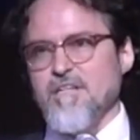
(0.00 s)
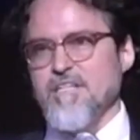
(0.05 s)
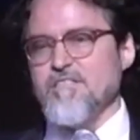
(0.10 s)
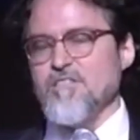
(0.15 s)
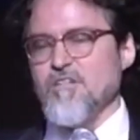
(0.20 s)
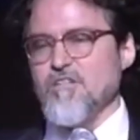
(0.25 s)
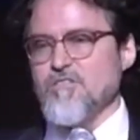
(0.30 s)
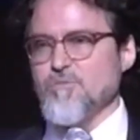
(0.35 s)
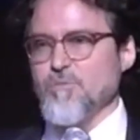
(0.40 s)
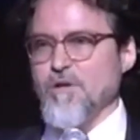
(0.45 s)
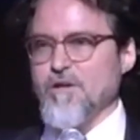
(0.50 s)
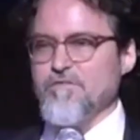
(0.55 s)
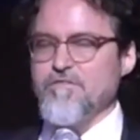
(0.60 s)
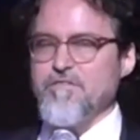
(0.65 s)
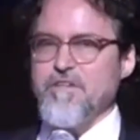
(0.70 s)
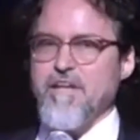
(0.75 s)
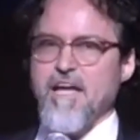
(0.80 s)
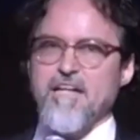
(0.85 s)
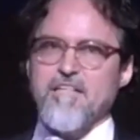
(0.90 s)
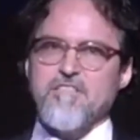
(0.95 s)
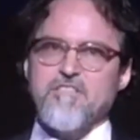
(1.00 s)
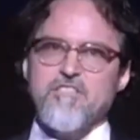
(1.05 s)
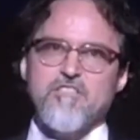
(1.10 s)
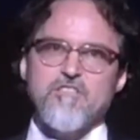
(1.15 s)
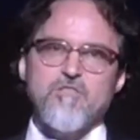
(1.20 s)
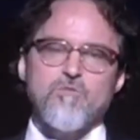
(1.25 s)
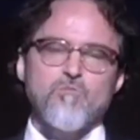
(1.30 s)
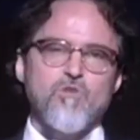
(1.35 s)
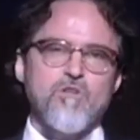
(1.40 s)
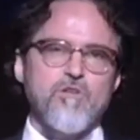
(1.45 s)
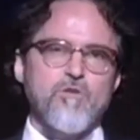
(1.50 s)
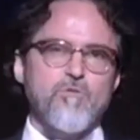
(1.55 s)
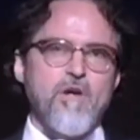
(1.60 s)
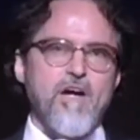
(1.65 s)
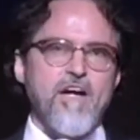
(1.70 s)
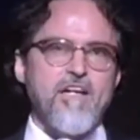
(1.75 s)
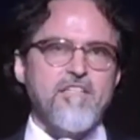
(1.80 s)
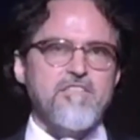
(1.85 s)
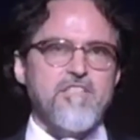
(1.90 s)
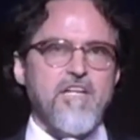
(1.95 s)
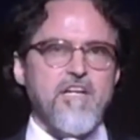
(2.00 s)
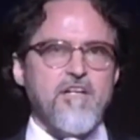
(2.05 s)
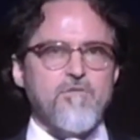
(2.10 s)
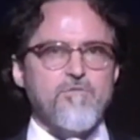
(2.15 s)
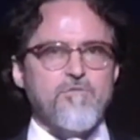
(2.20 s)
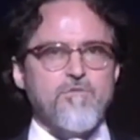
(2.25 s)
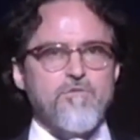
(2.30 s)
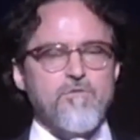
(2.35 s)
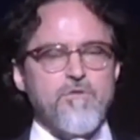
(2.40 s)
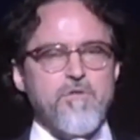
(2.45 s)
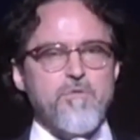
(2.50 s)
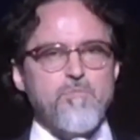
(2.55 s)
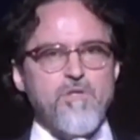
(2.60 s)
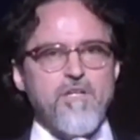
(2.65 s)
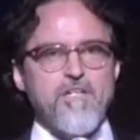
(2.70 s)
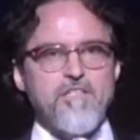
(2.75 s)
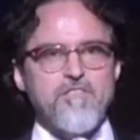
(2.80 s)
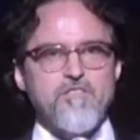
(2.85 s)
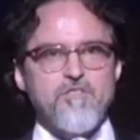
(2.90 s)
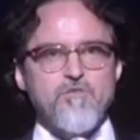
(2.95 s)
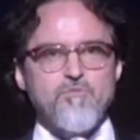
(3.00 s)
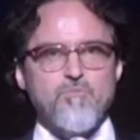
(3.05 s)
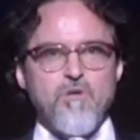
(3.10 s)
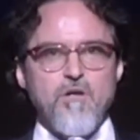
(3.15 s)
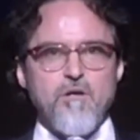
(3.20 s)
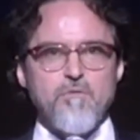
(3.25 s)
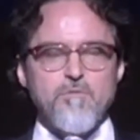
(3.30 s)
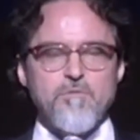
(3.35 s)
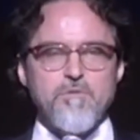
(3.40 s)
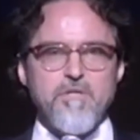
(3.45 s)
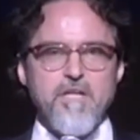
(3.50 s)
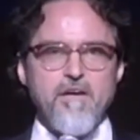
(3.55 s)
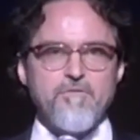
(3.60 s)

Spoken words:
talks about fanaticism will arise out of three places probably: